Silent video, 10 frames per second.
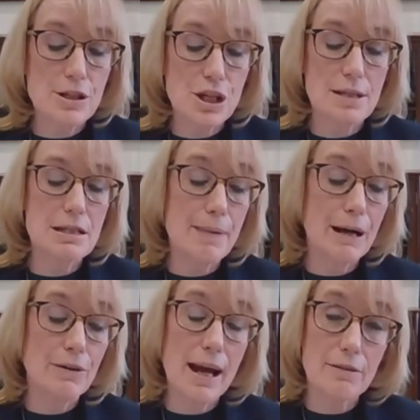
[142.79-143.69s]
at just
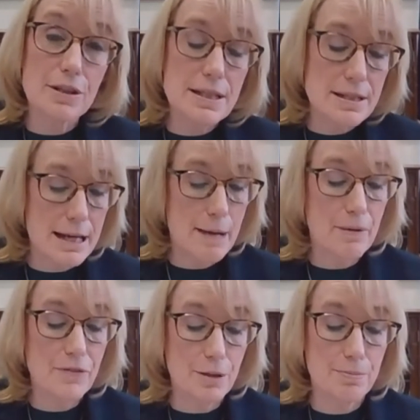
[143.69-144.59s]
about every step
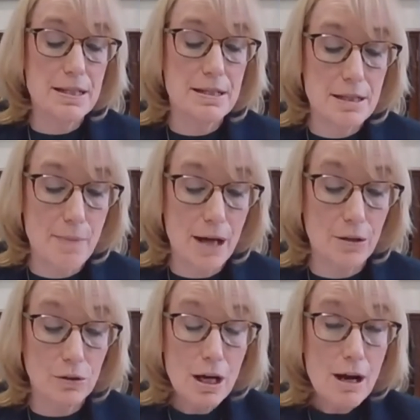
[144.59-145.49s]
of their business
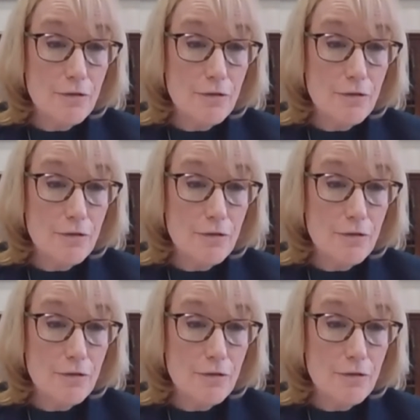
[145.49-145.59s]
model,